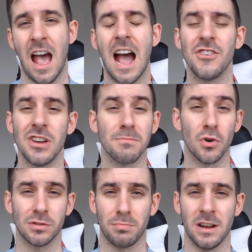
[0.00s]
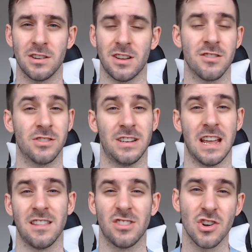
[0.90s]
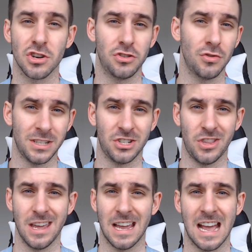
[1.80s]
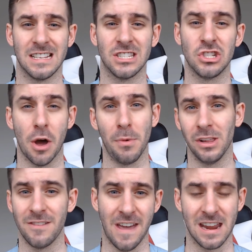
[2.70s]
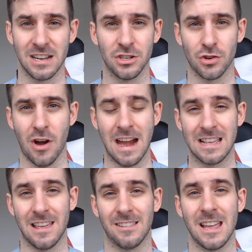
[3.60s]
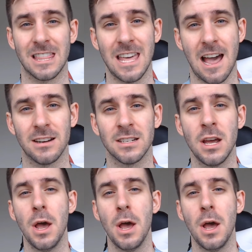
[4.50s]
I think most players understand that there is no such thing as double advantage or anything like that,